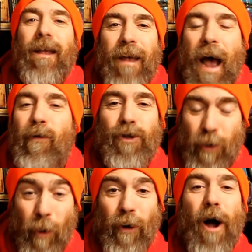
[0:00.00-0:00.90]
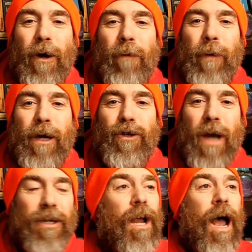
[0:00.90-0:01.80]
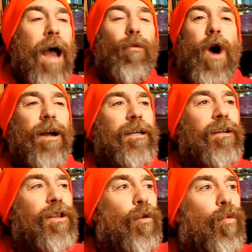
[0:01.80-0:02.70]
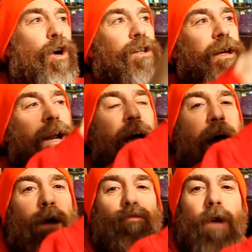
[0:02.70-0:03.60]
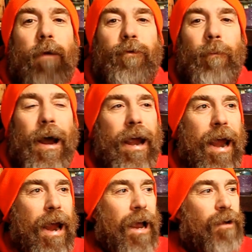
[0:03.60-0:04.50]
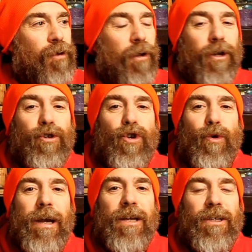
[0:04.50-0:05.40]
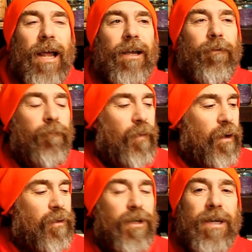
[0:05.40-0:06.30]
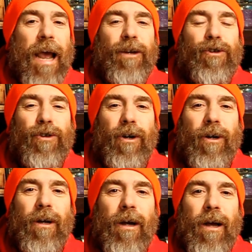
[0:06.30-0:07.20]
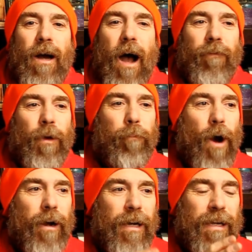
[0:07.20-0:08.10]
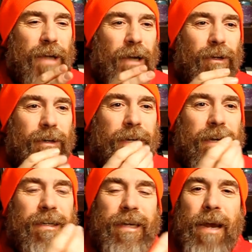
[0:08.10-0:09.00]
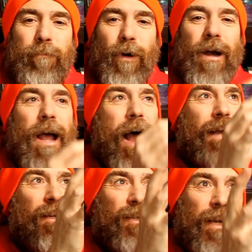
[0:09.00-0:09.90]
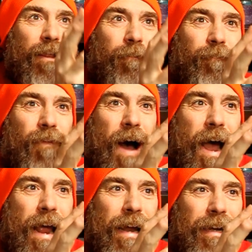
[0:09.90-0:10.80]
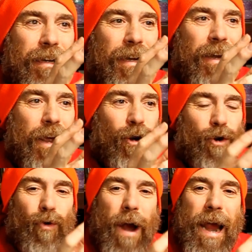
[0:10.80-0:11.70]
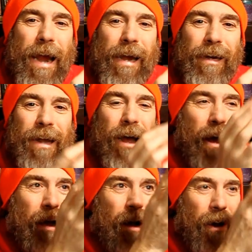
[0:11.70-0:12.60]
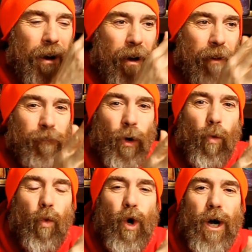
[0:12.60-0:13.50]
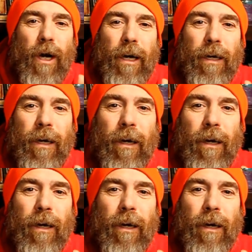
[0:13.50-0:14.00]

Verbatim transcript: I was no longer being chased. I walked into the woods and I rubbed my hands on the trees and I could feel the texture of the bark. And as I looked in deeper, I could see the fine grain uh, uh, of the wood